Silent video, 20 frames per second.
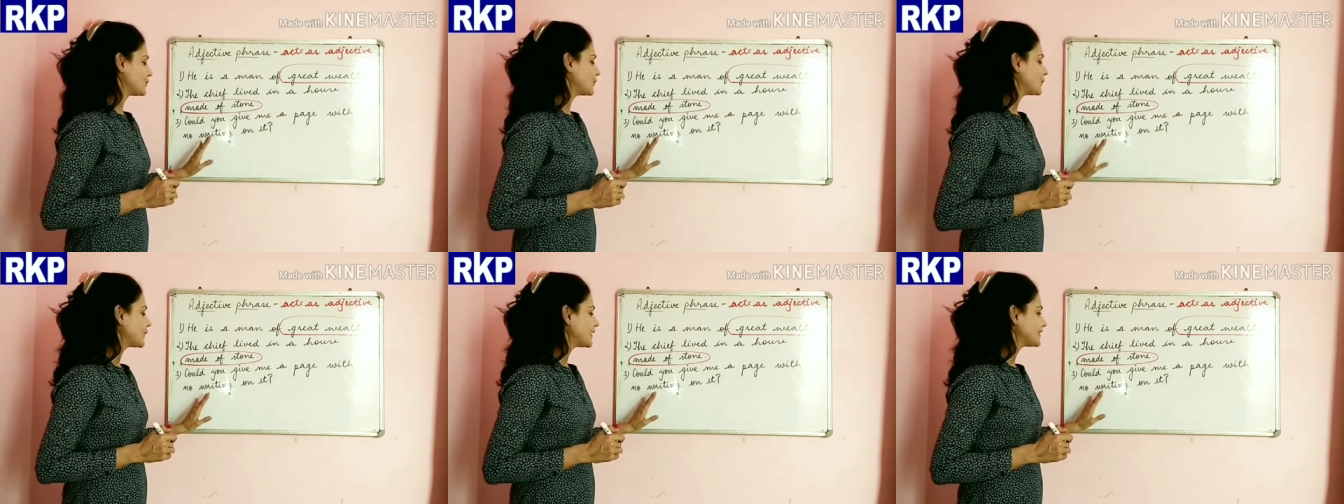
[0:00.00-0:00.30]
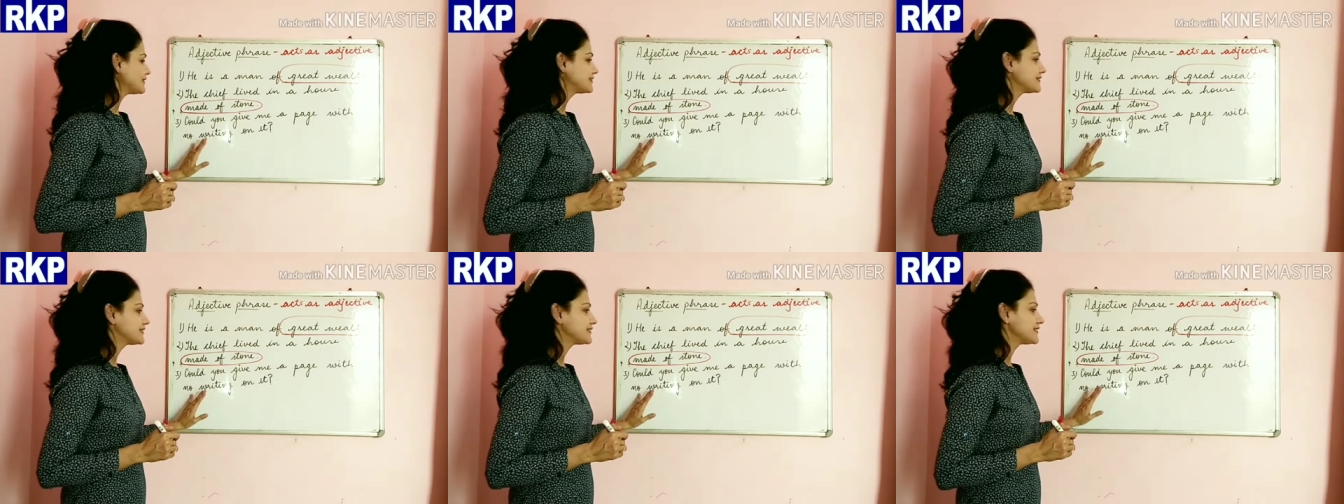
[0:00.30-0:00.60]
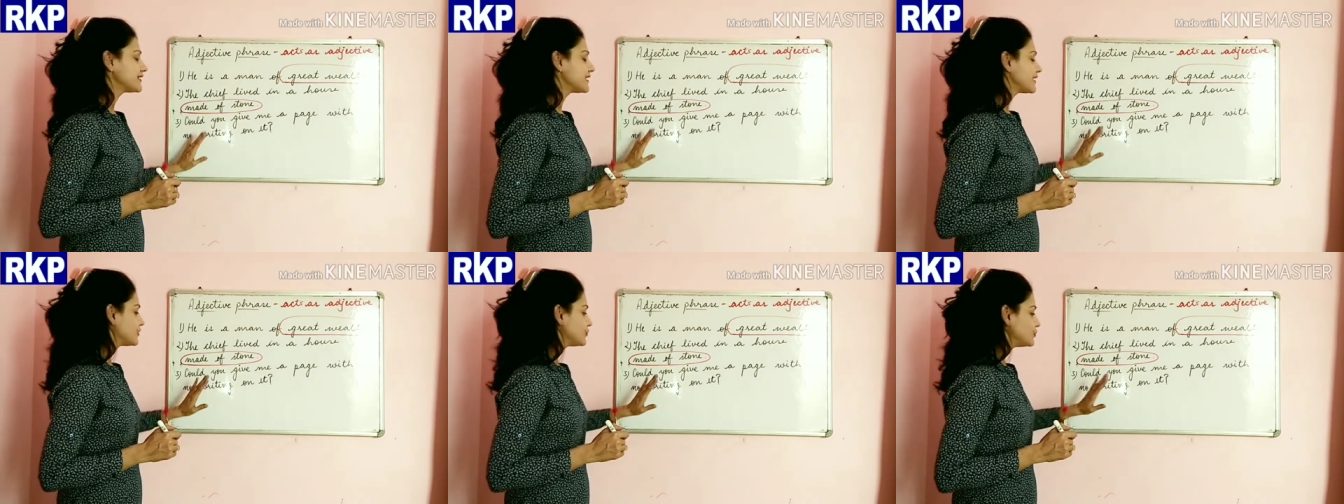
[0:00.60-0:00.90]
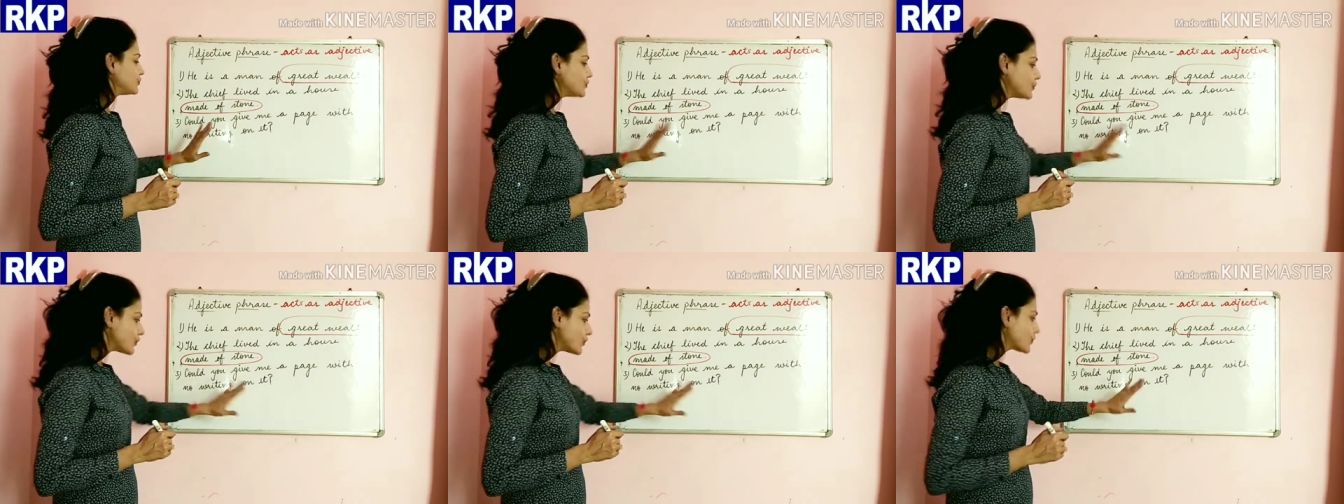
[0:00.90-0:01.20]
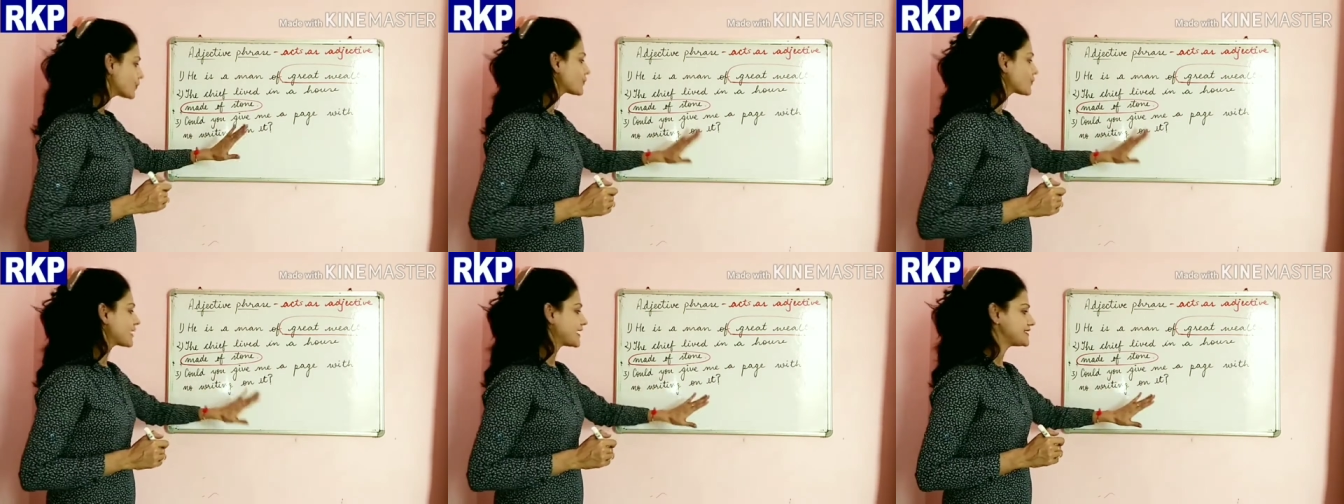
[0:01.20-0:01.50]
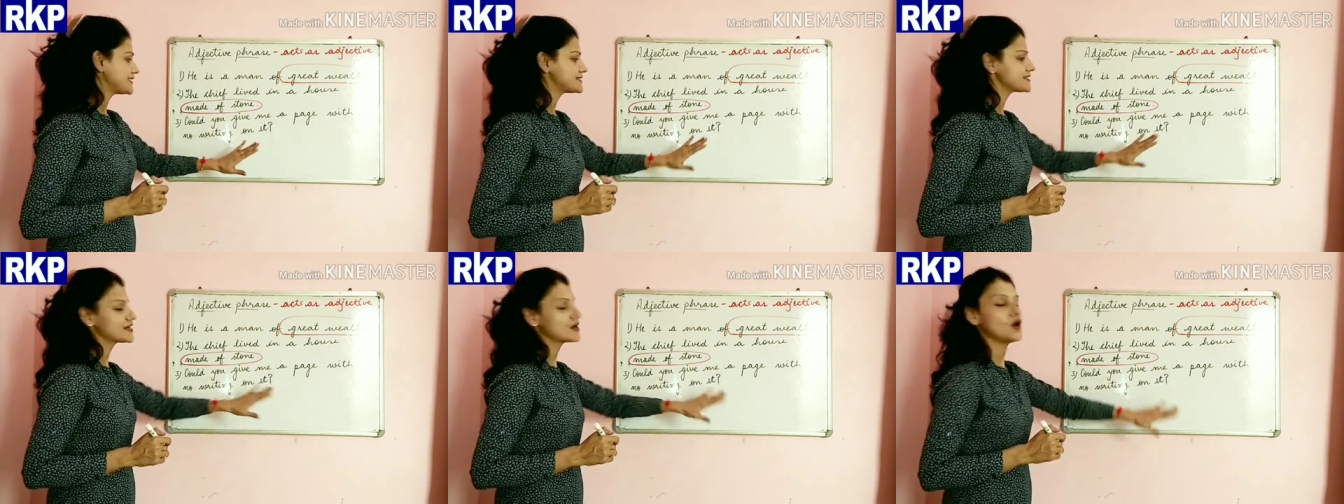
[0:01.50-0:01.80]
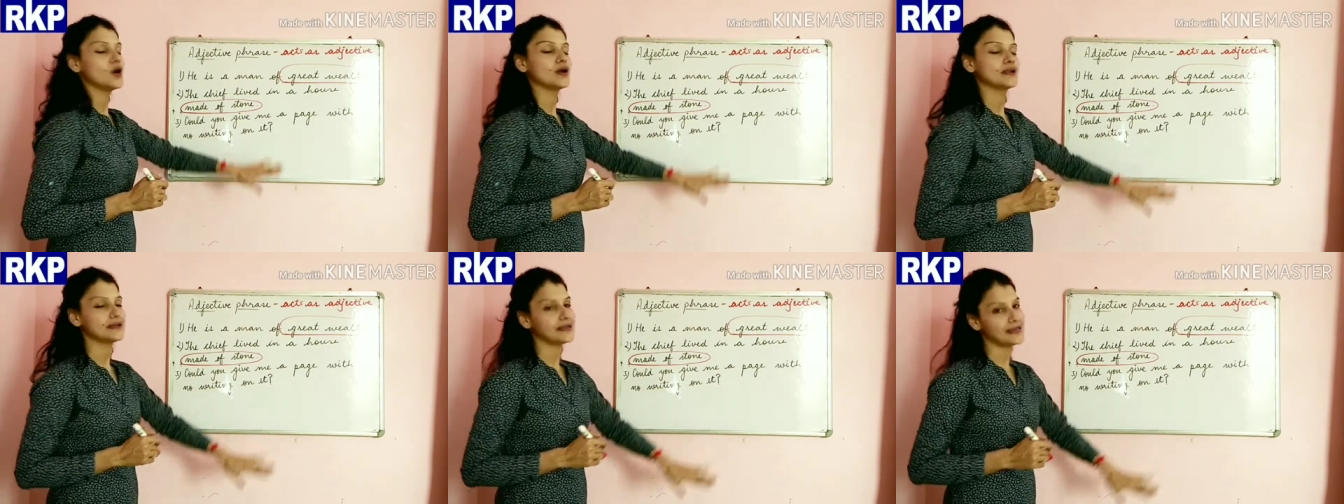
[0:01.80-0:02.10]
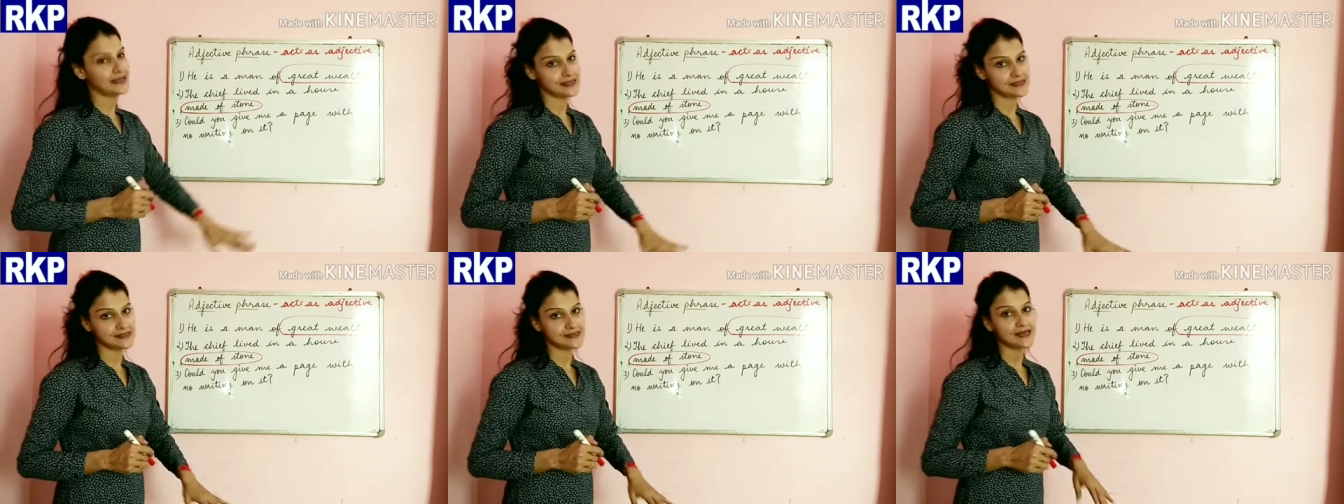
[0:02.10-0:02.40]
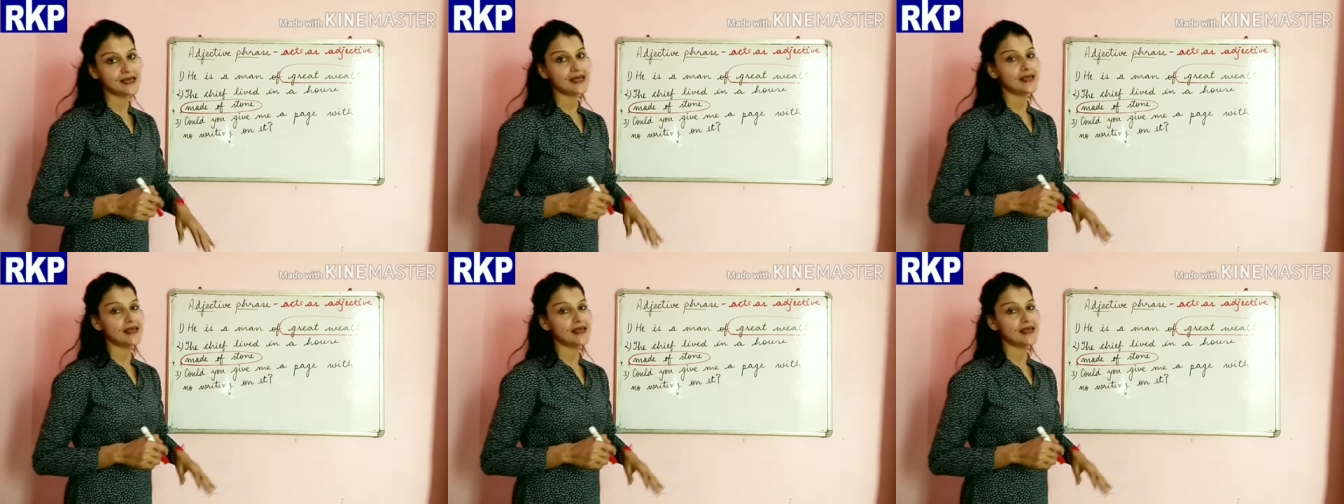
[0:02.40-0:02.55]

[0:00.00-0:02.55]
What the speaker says: with no writing on it?